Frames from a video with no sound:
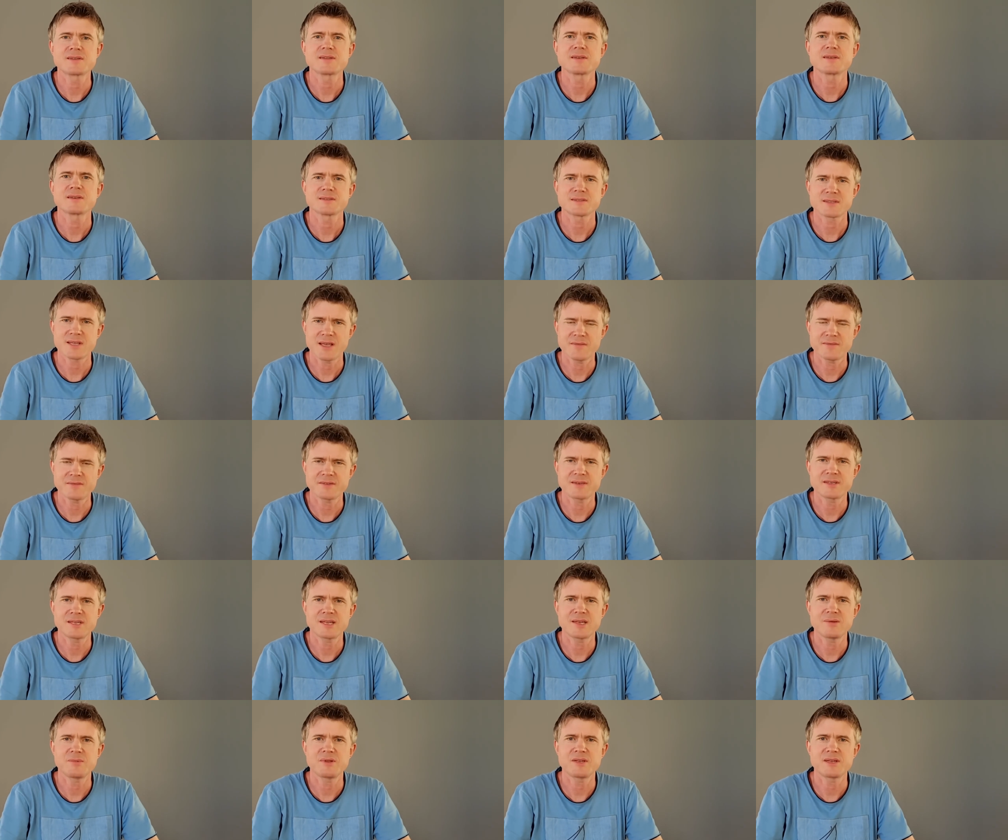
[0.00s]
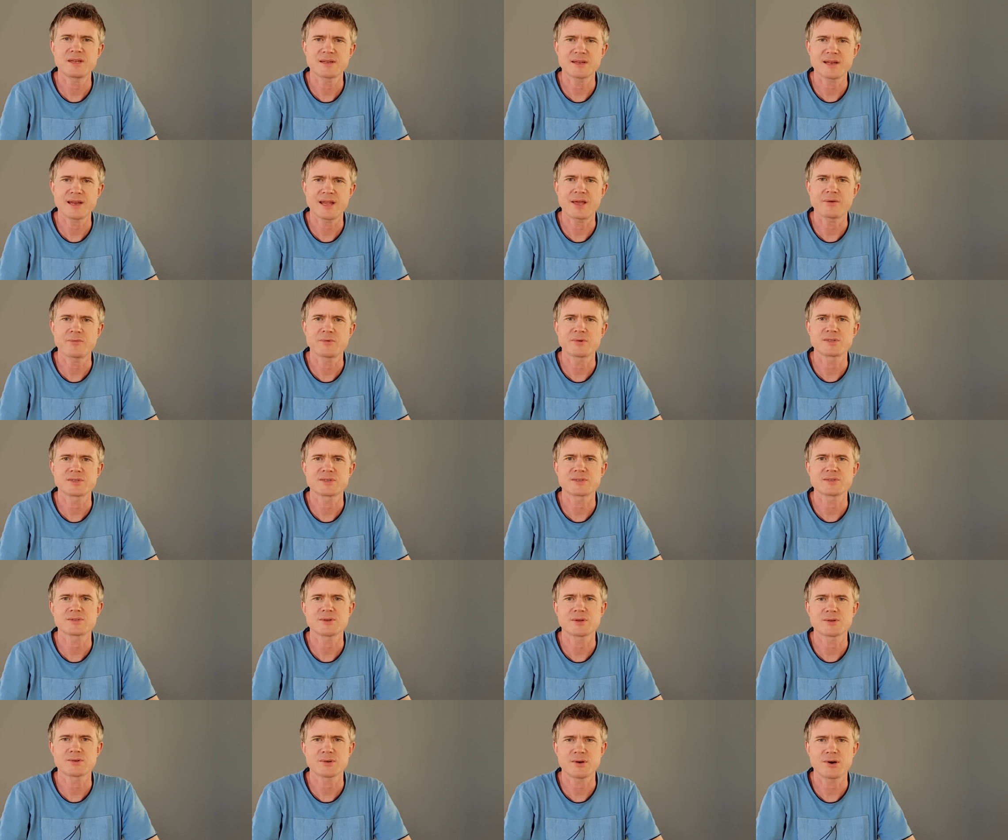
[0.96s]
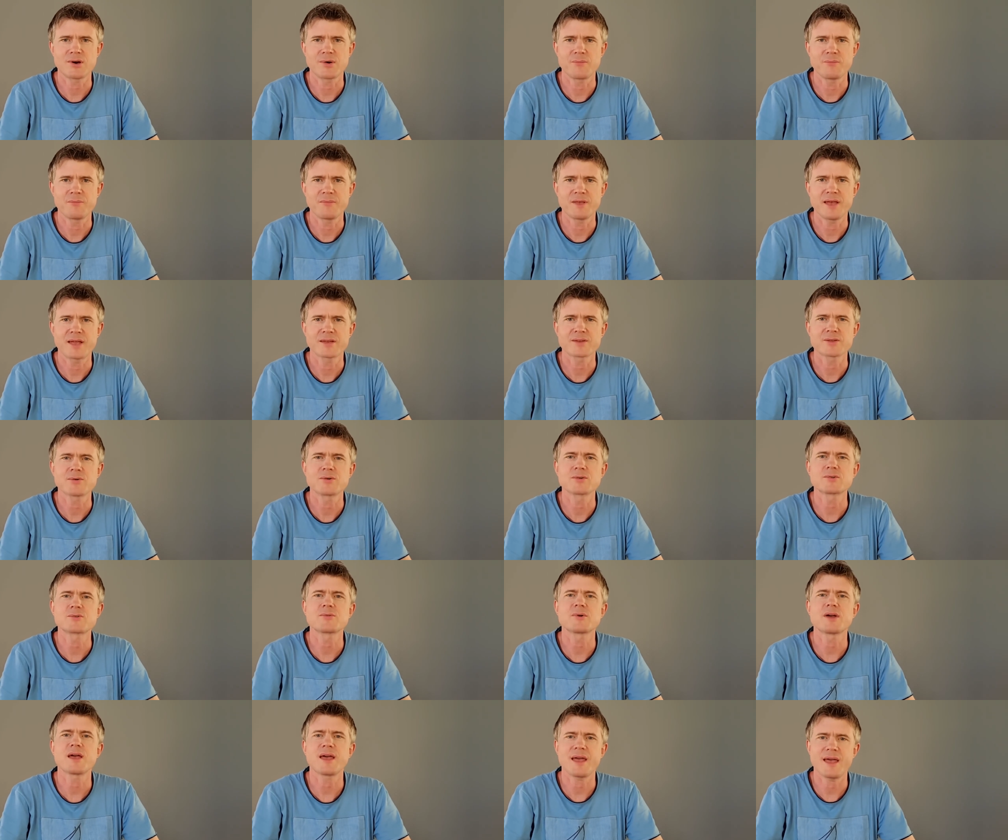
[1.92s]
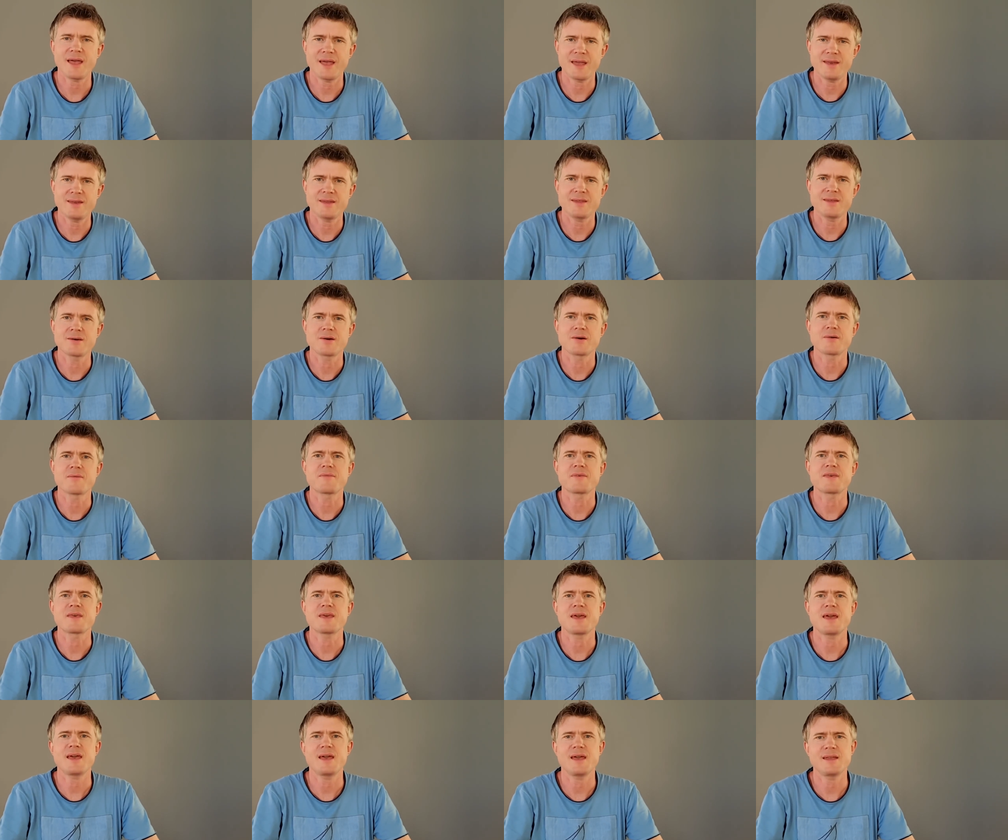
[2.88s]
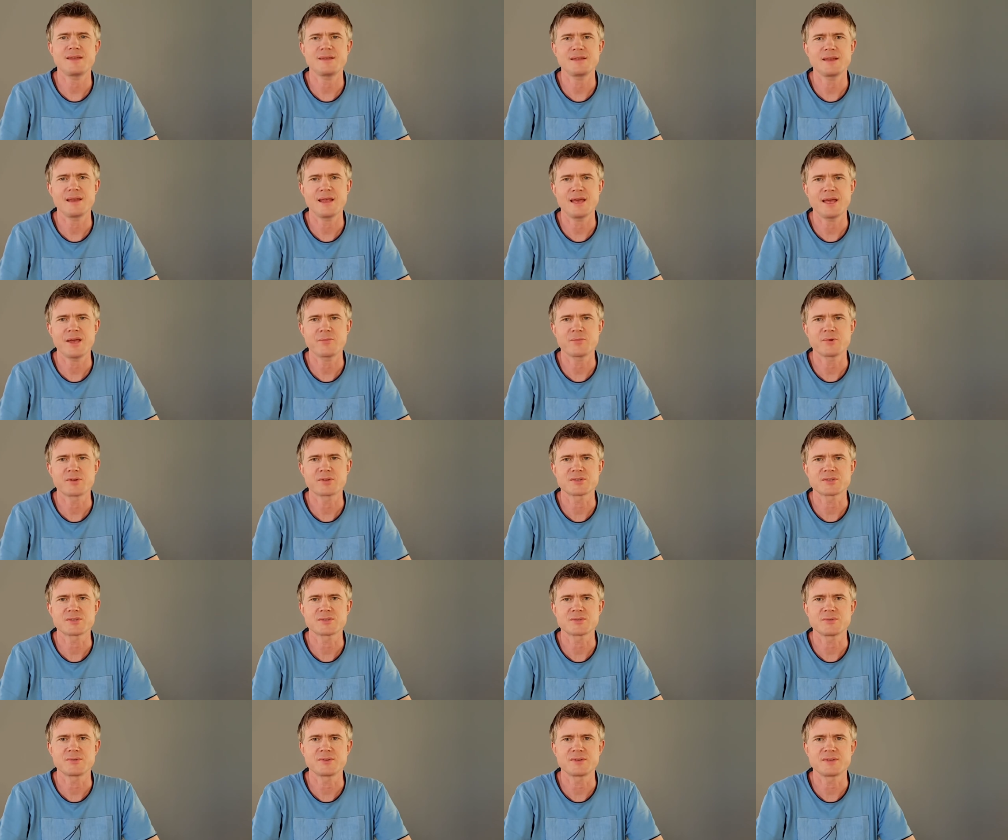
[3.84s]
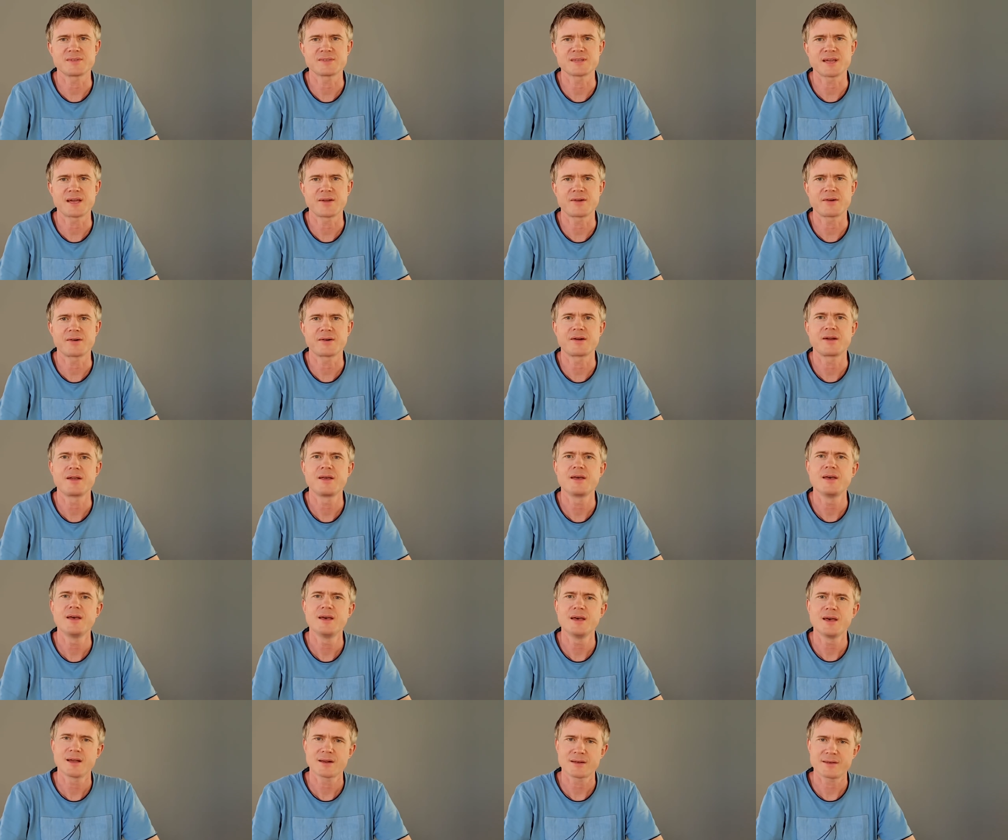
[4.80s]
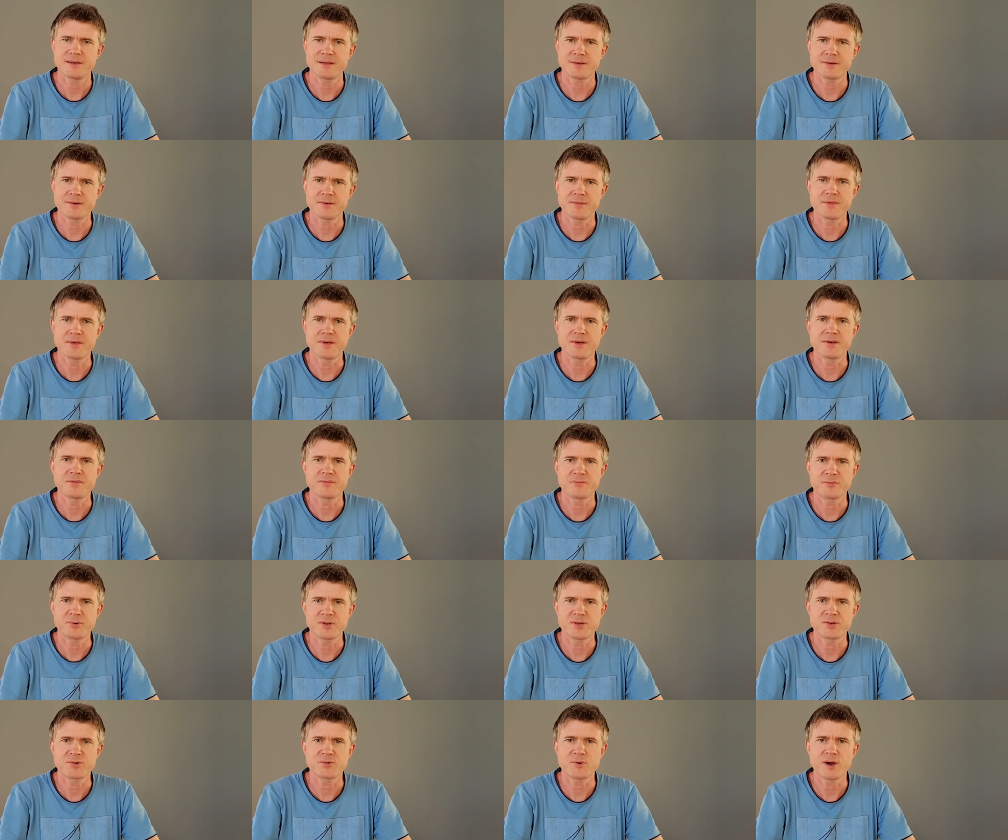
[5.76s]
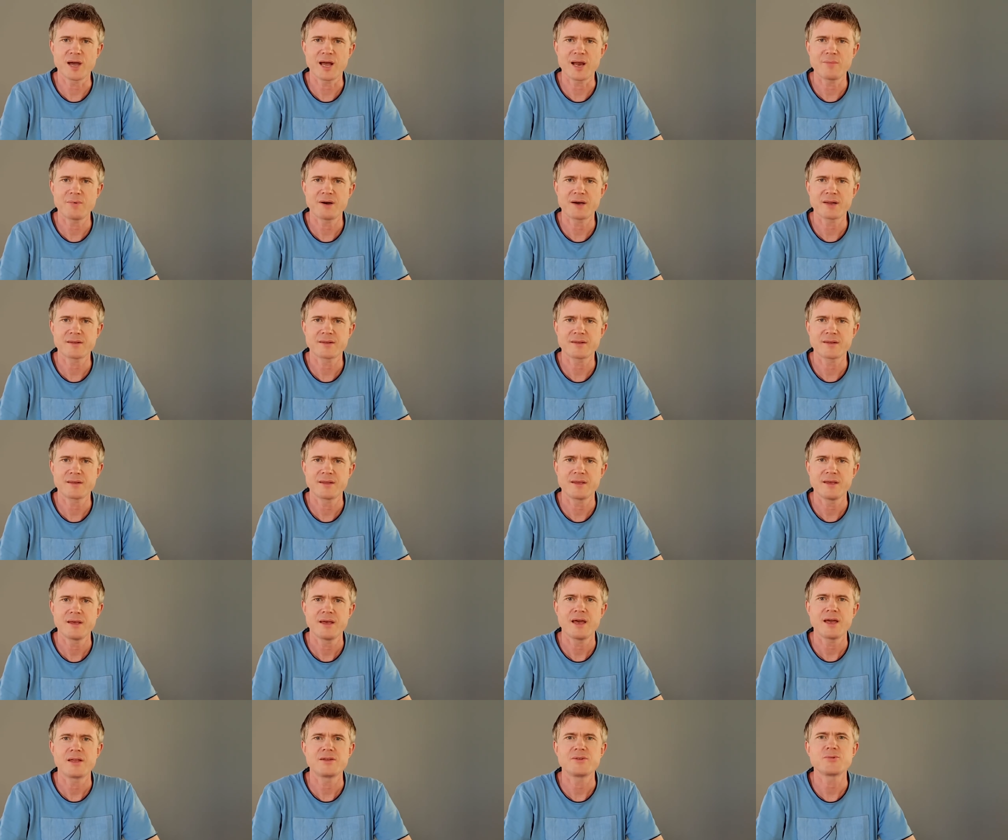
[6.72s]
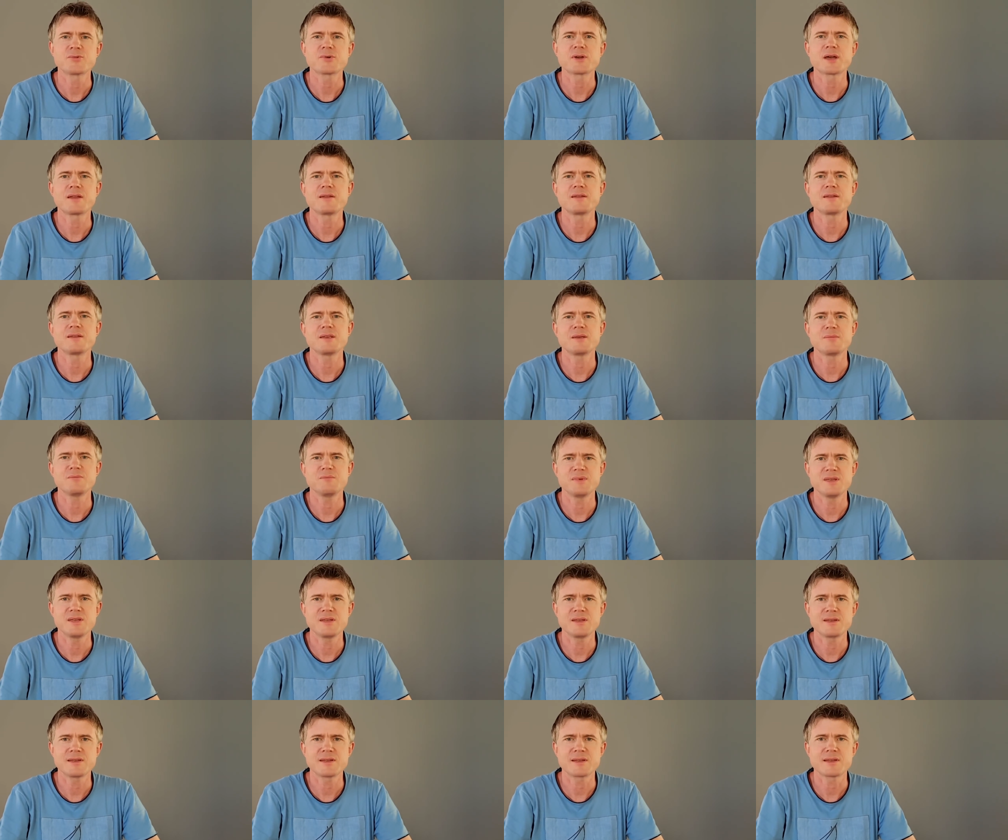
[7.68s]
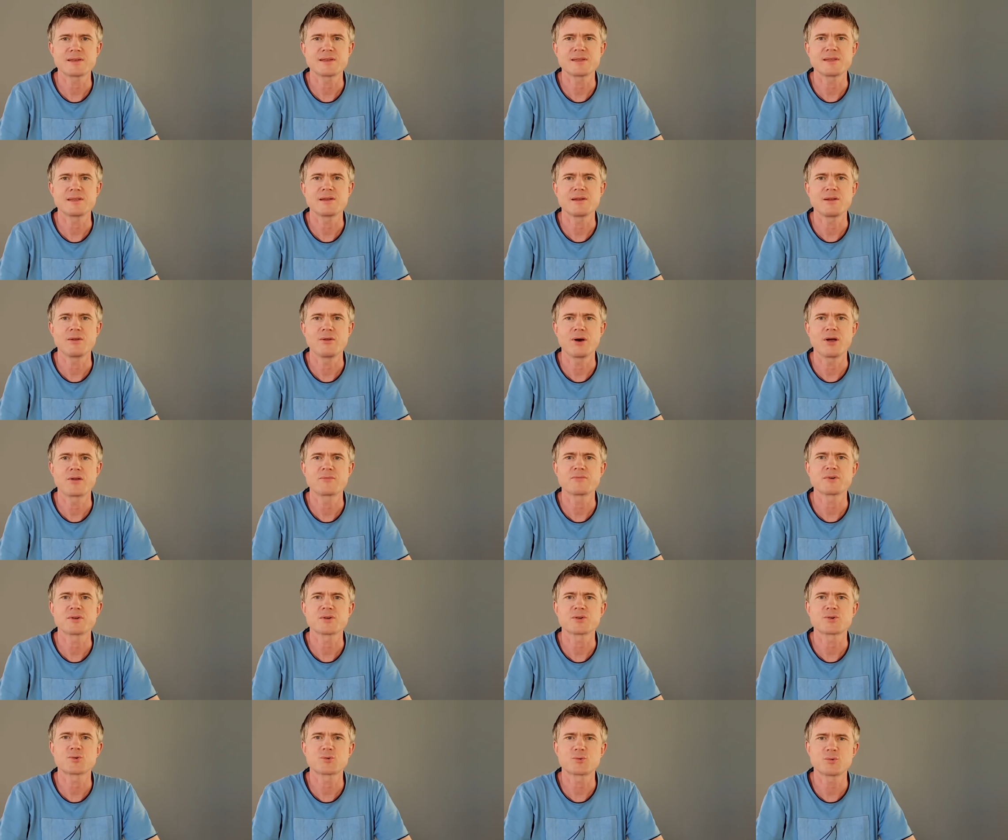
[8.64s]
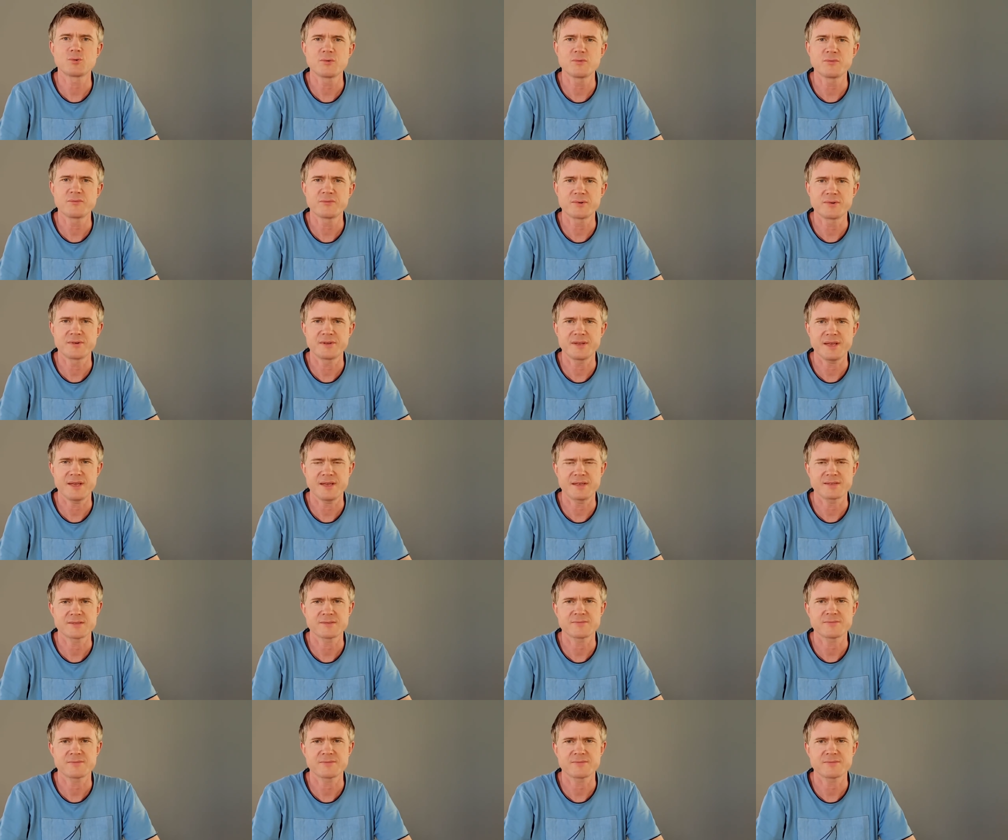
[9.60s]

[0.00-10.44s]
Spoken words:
17minutelanguages.com and go to any of the 80 languages you desire. Click on the free trial button and you can immediately learn for 2 full days for